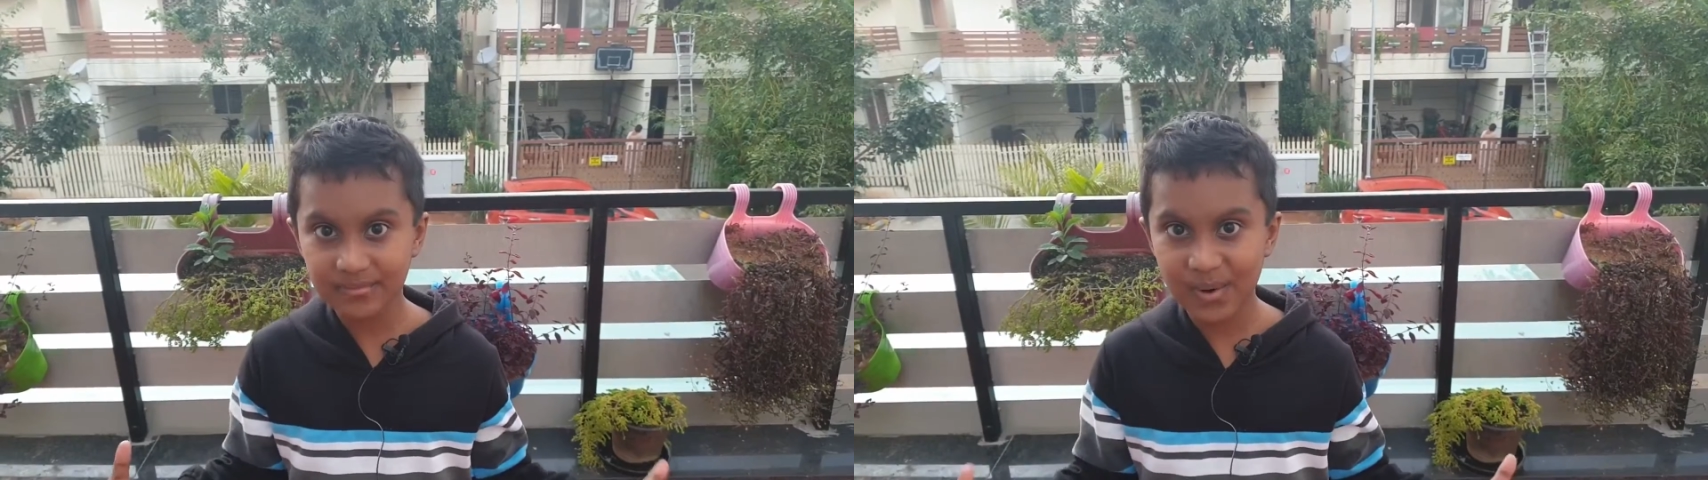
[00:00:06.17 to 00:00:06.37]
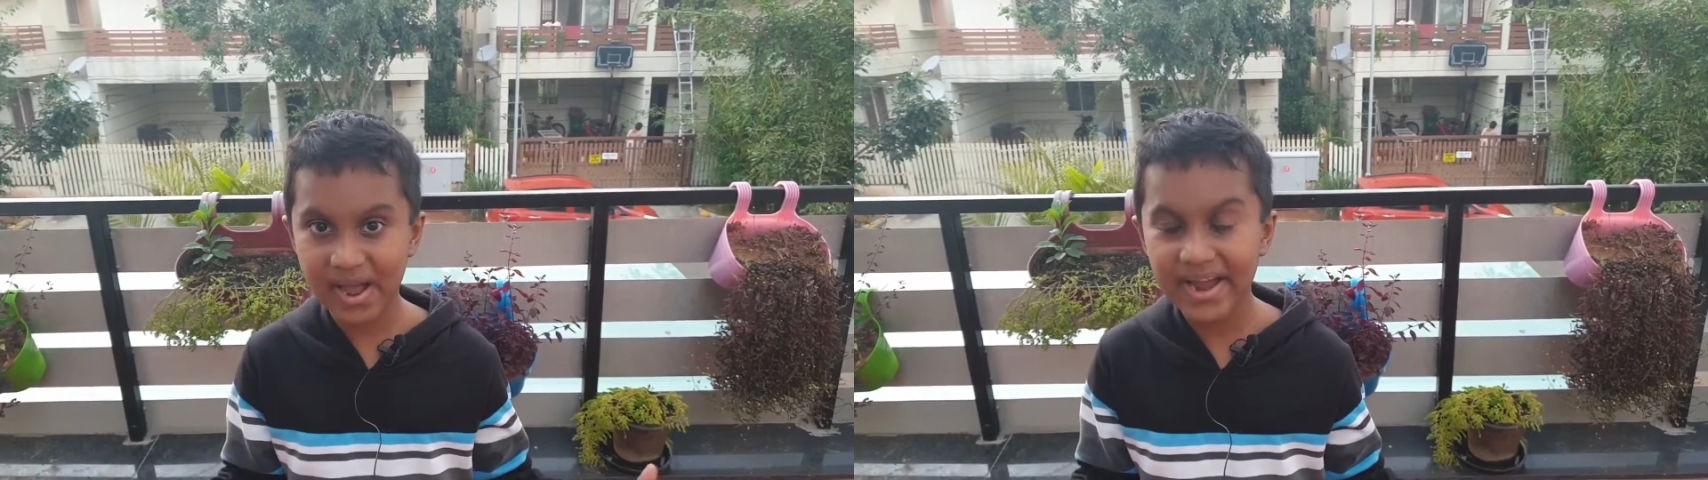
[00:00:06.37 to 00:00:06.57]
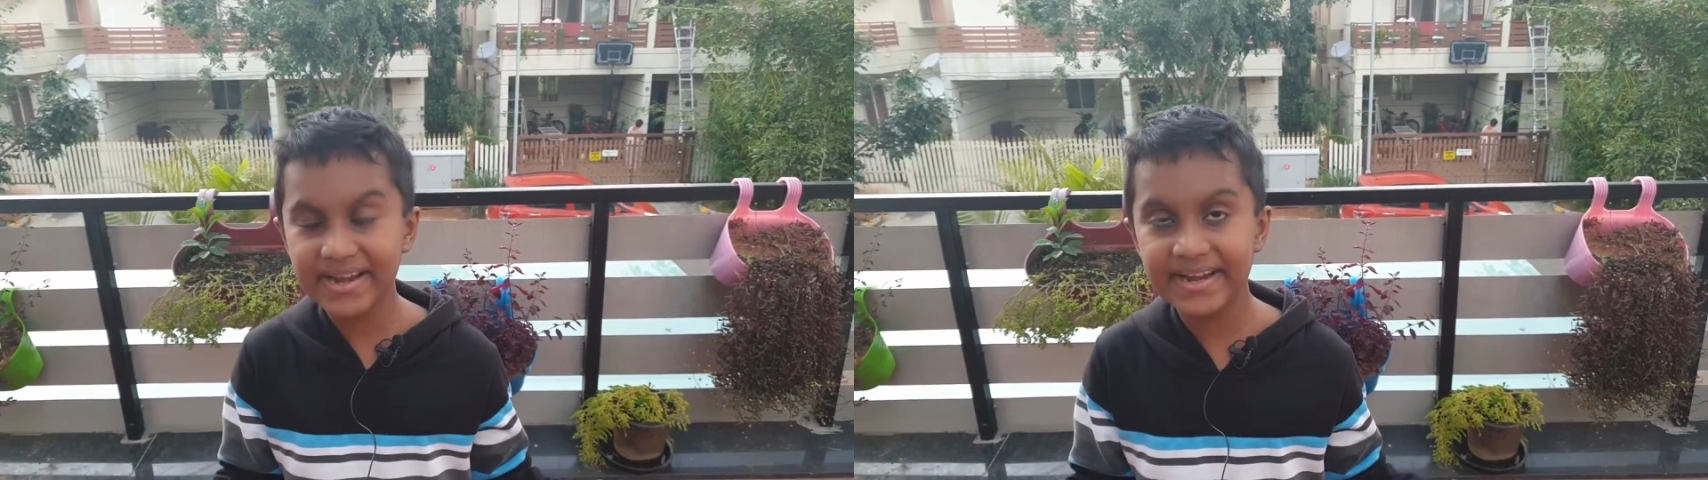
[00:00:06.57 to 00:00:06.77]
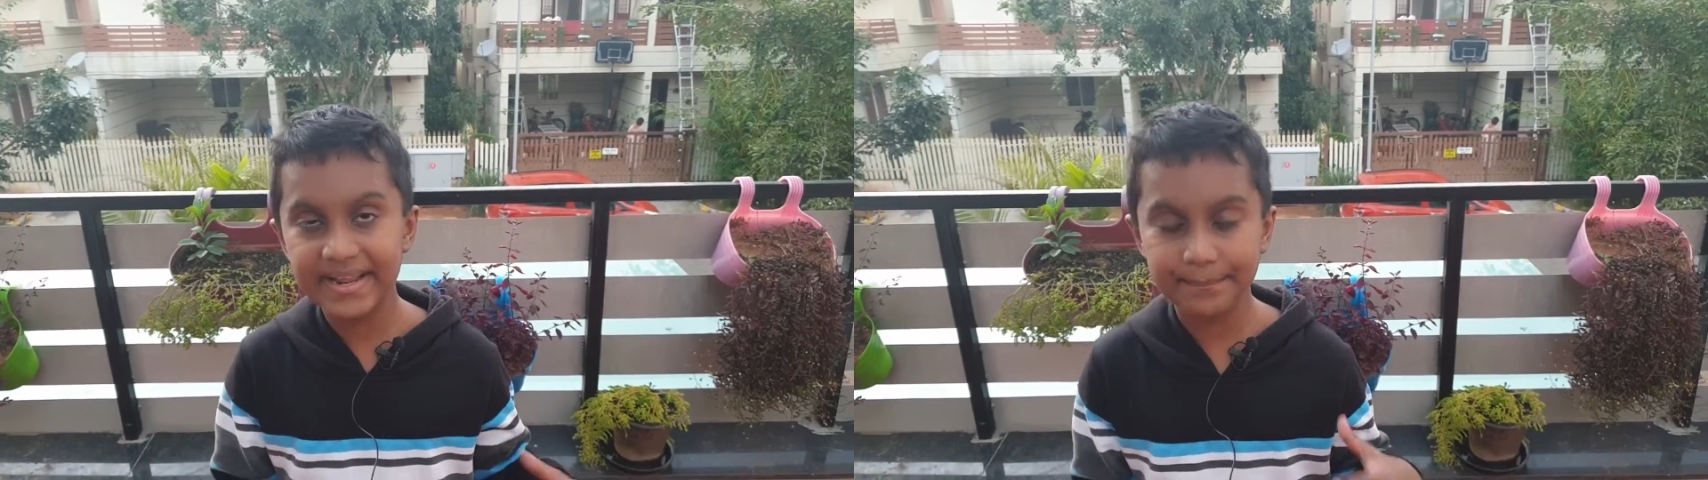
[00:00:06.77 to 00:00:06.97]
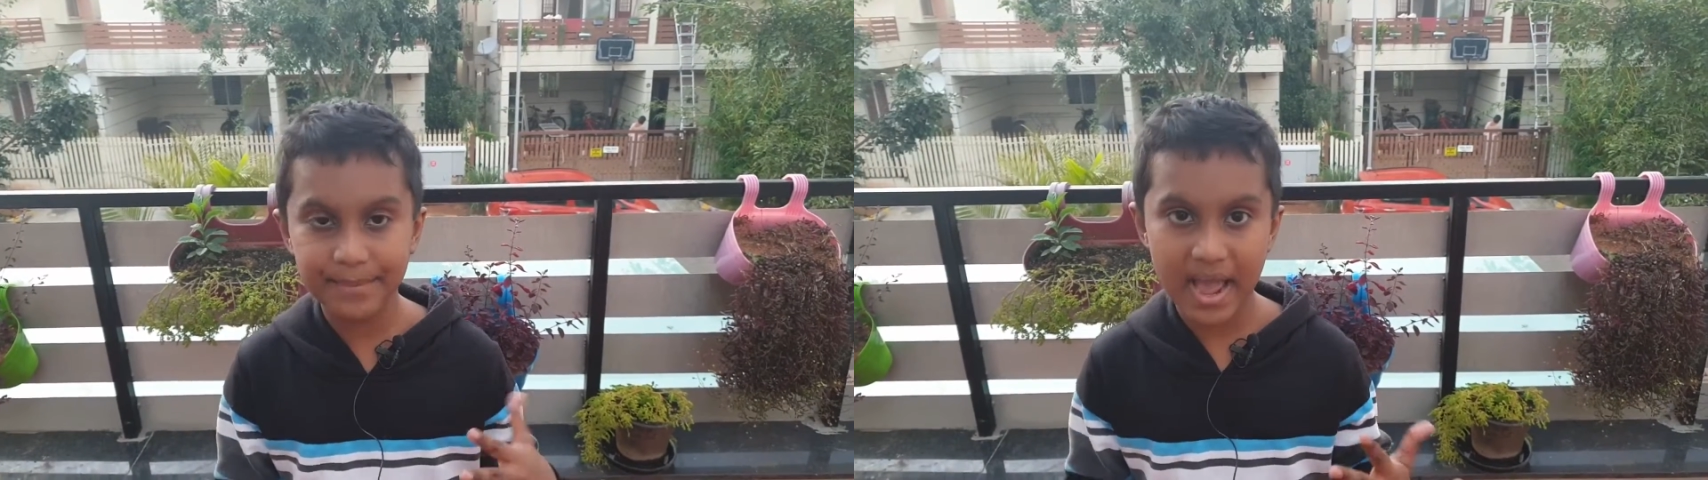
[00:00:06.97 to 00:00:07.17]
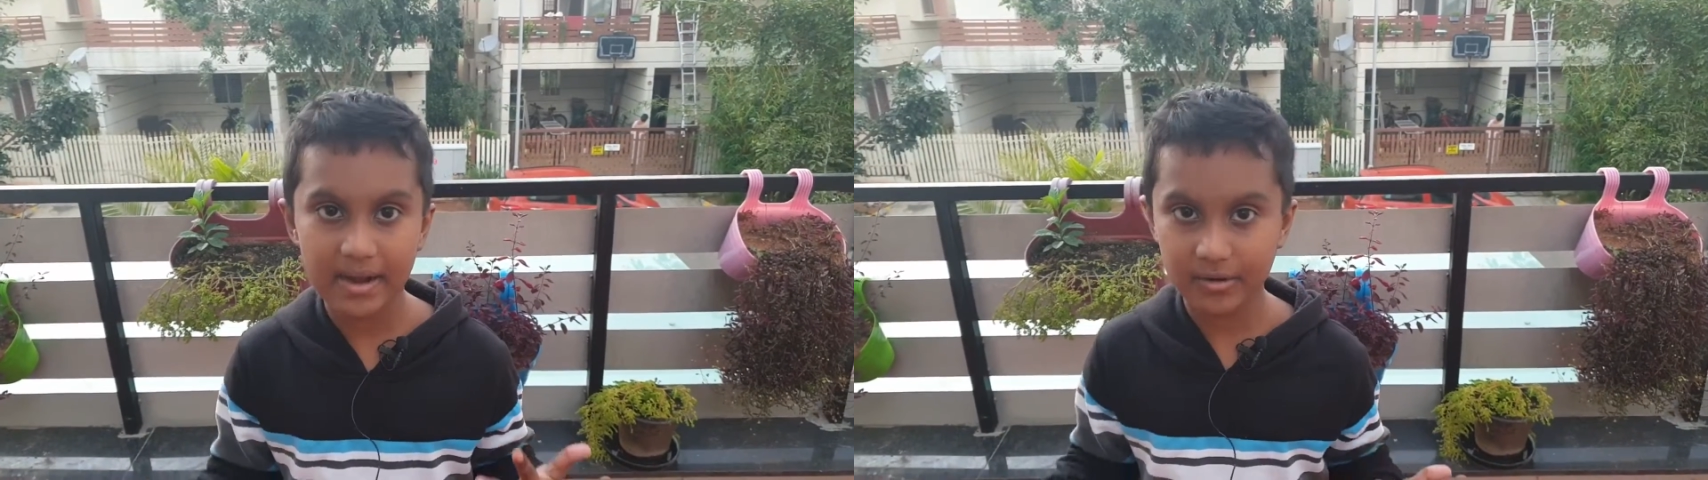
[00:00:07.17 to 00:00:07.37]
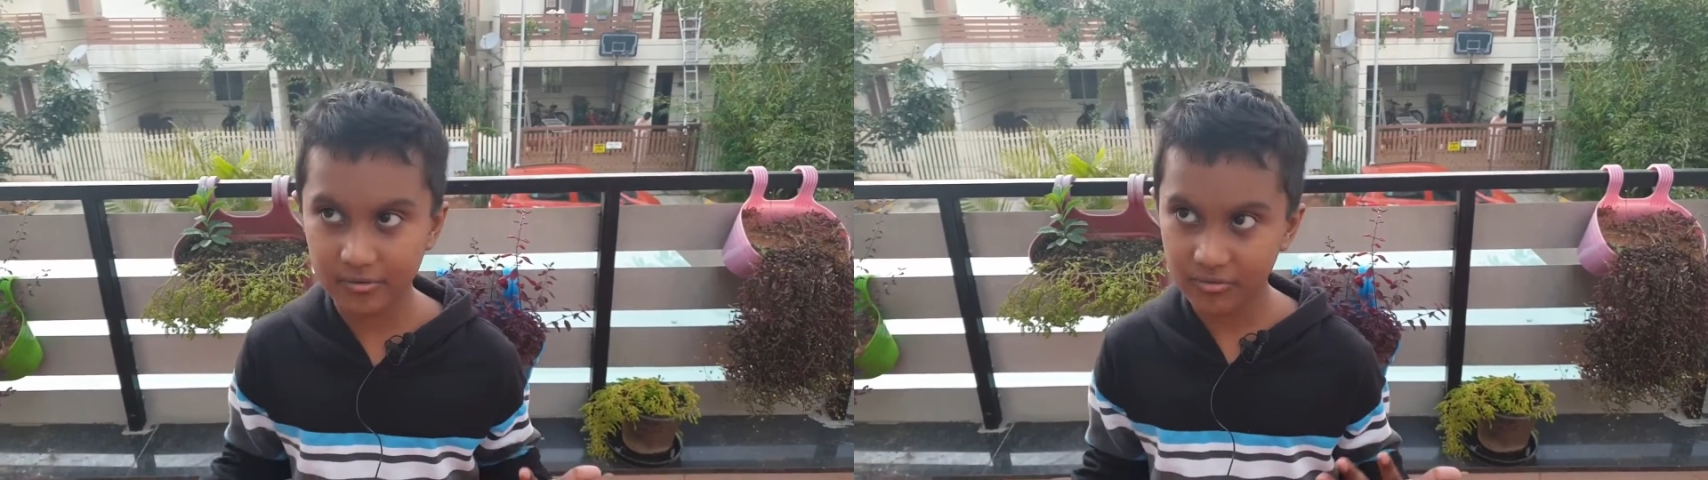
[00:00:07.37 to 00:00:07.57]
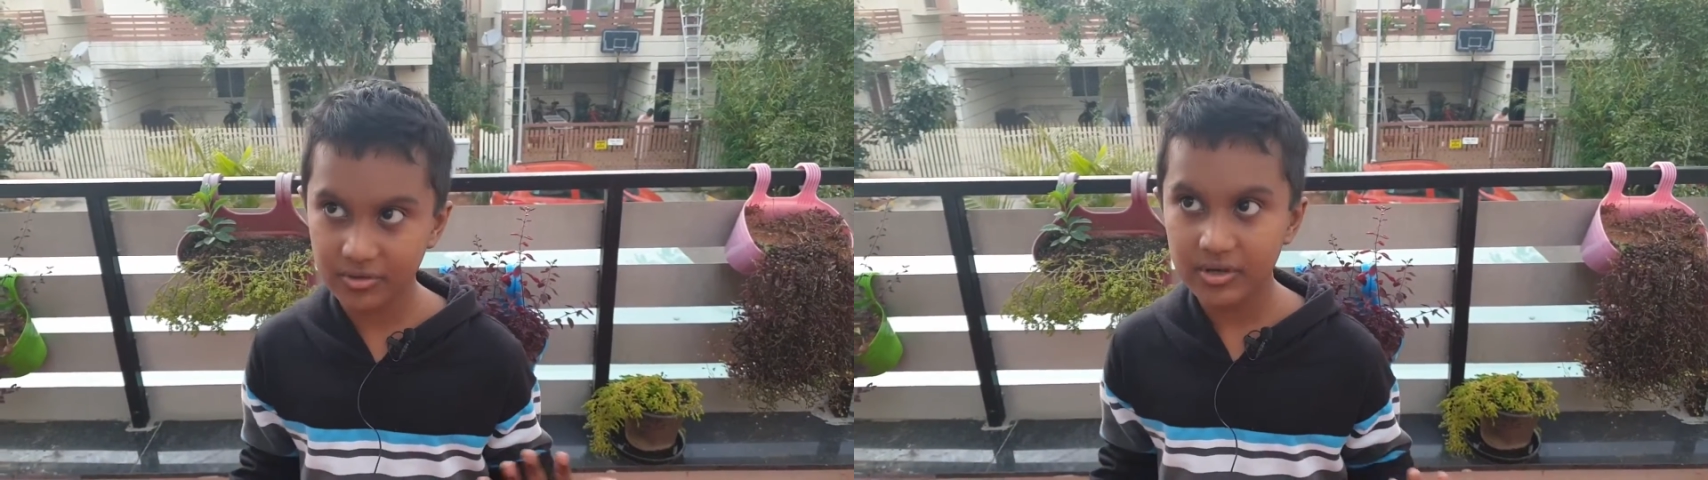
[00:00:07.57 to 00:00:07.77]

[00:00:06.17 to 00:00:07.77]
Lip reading: ride in Banglore.